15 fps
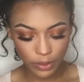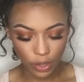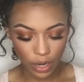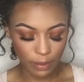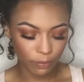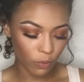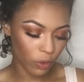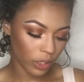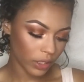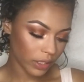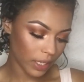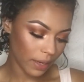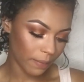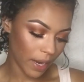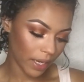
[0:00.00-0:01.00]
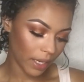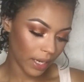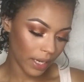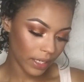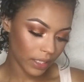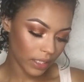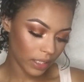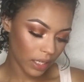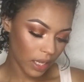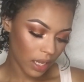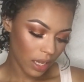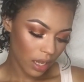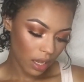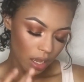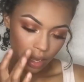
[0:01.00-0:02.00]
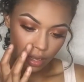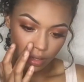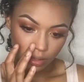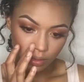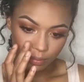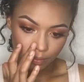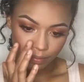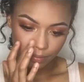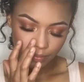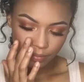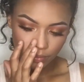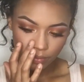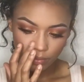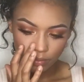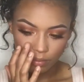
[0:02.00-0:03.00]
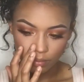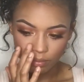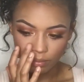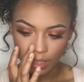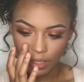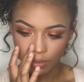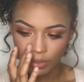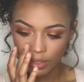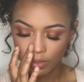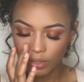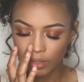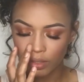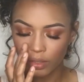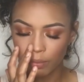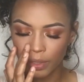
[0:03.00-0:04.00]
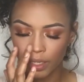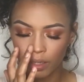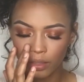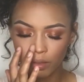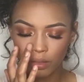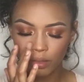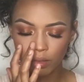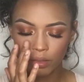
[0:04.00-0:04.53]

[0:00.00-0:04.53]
I'm going to take my NYX, my nose itches, oh my god.